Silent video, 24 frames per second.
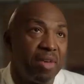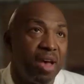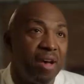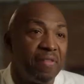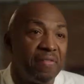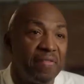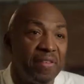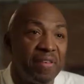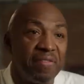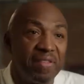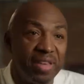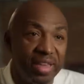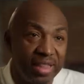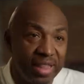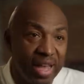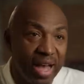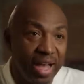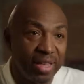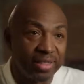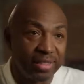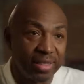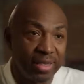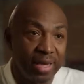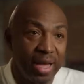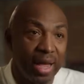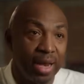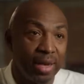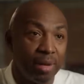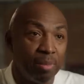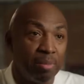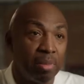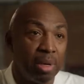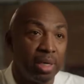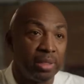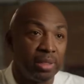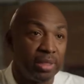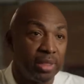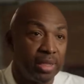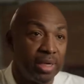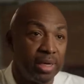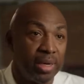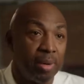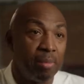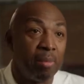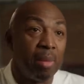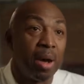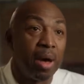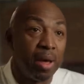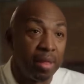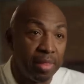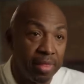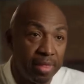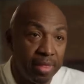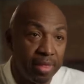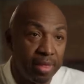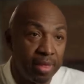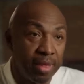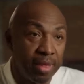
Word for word: a $50,000 budget in a month.